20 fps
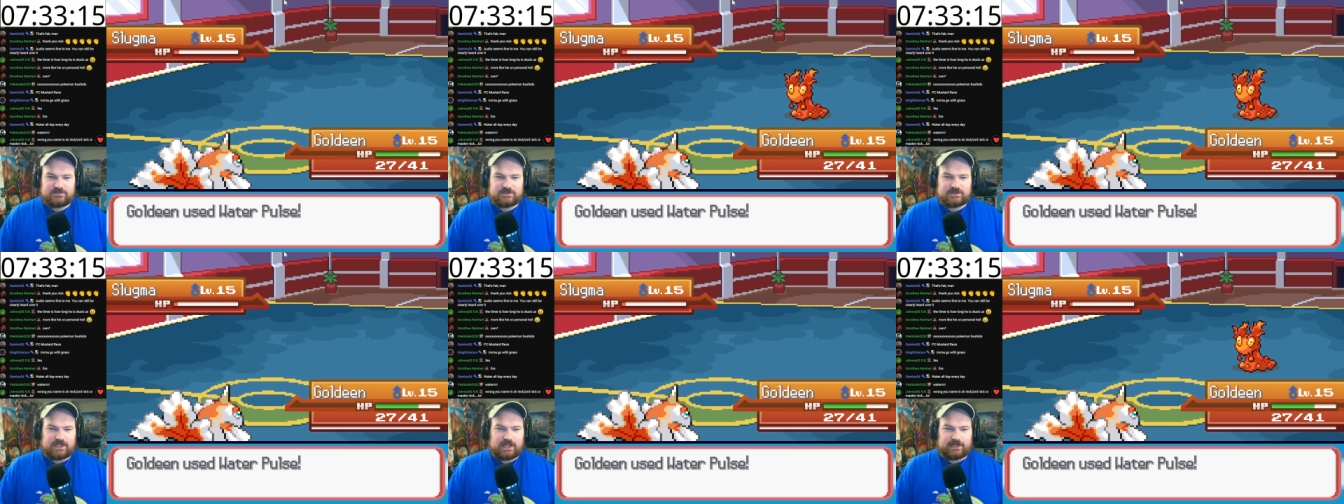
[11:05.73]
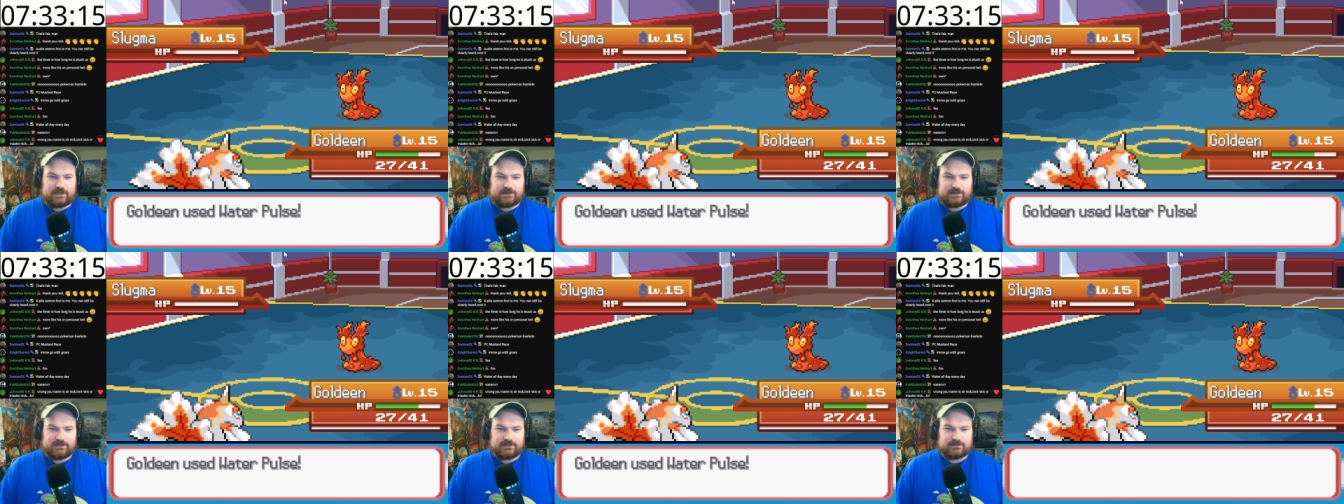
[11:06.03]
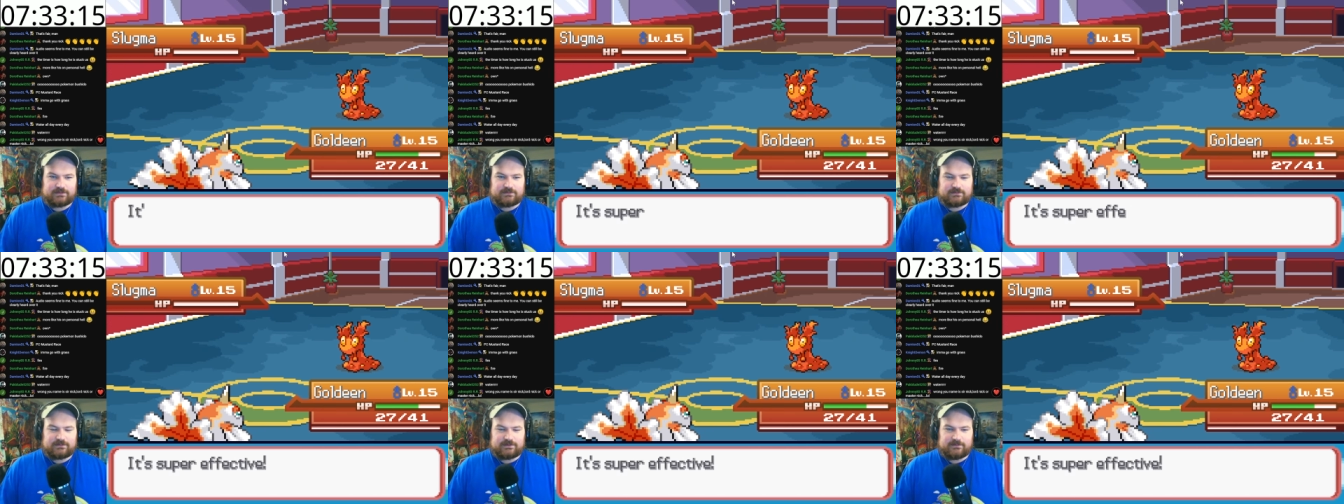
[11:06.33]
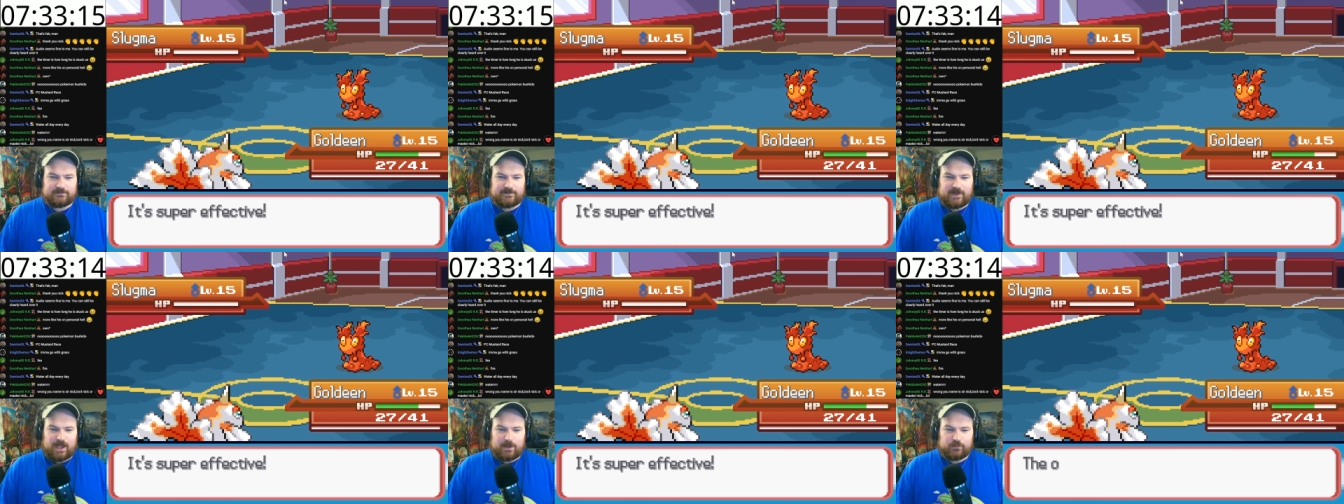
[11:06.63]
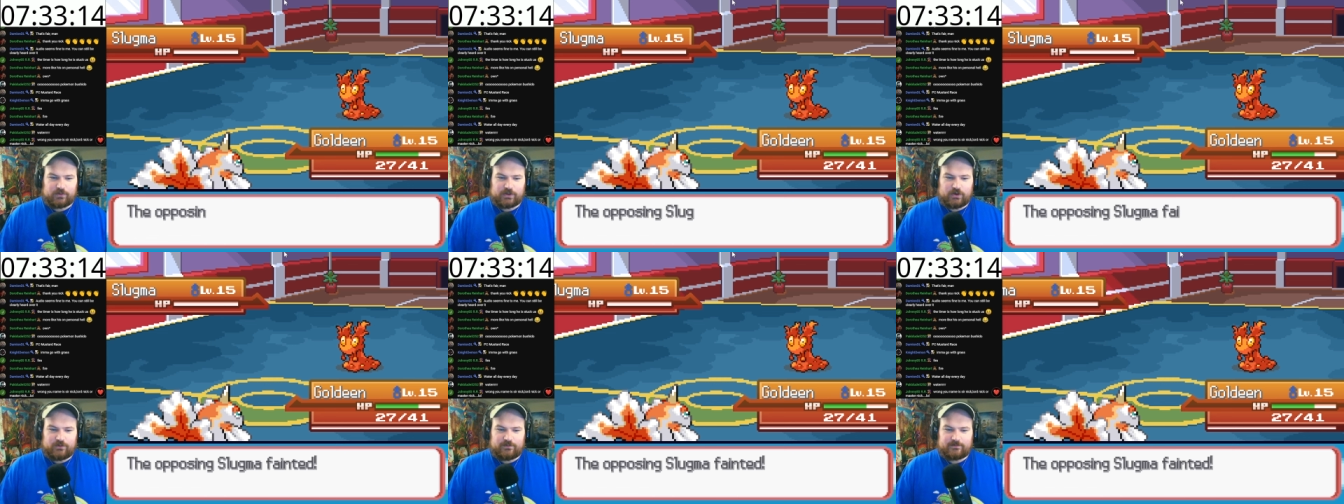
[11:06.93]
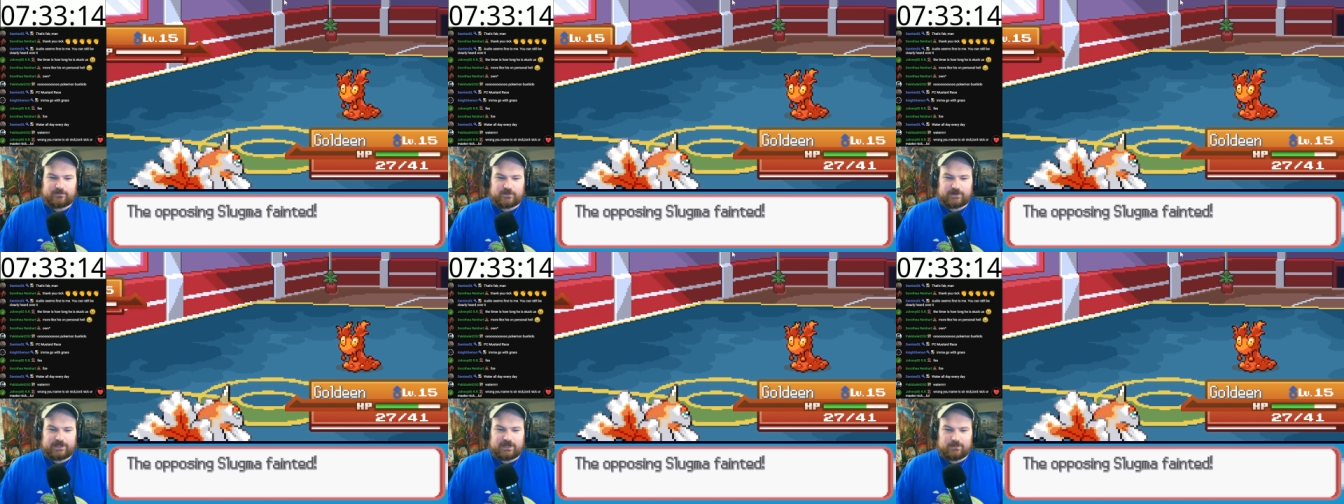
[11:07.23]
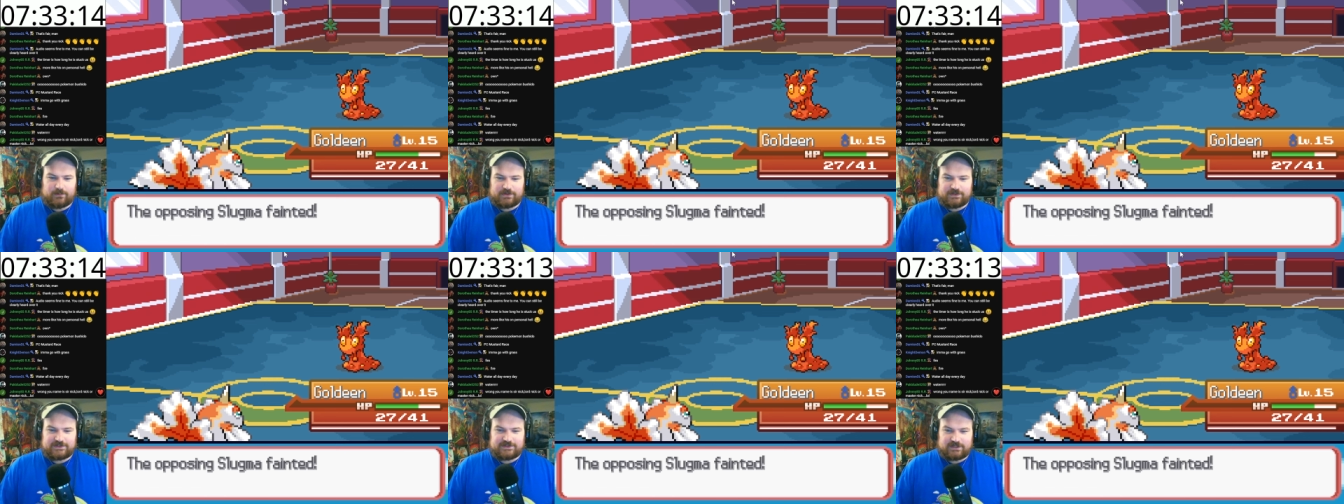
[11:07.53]
kind of the vibe we're going for here,
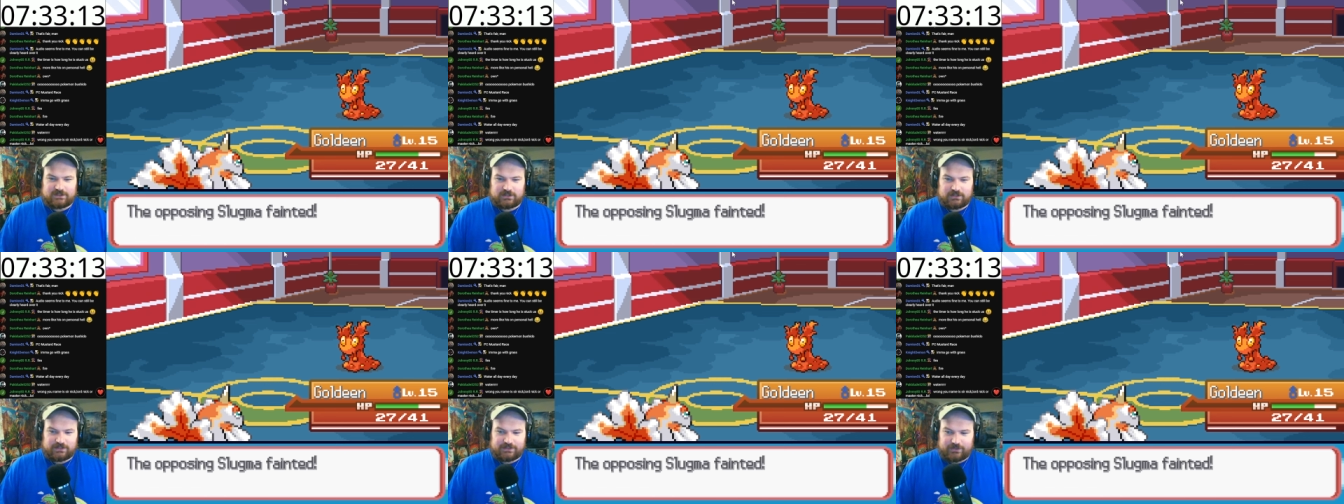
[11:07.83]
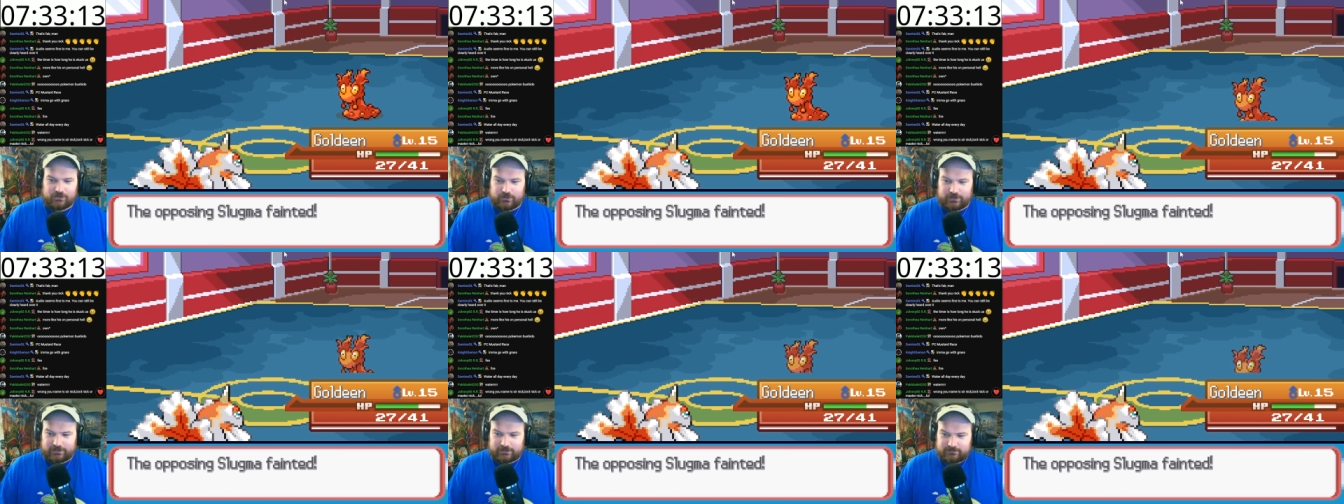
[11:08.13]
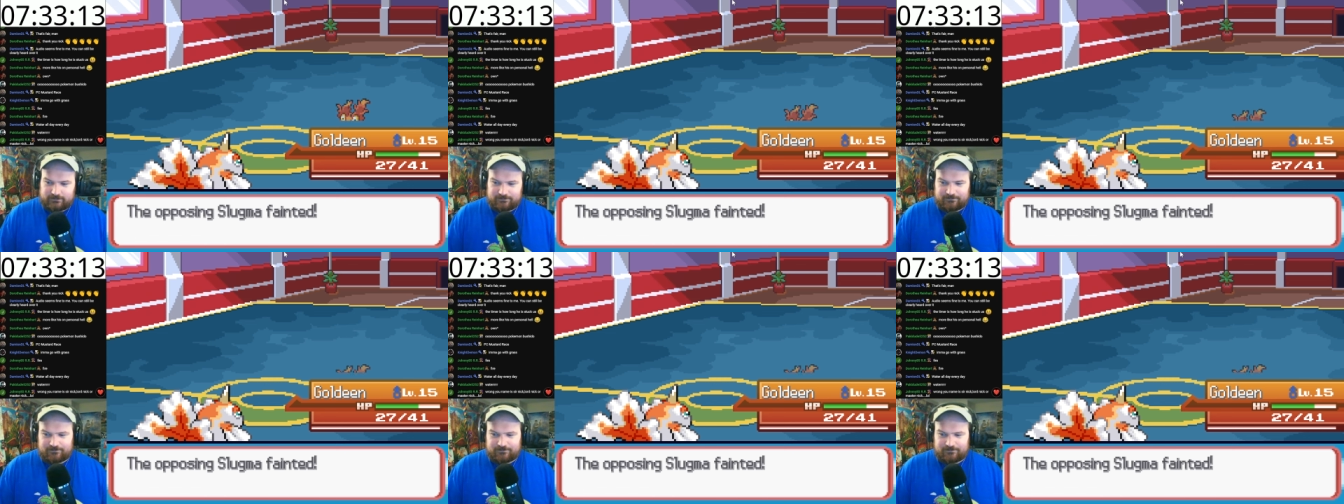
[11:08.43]
but it is a little annoying.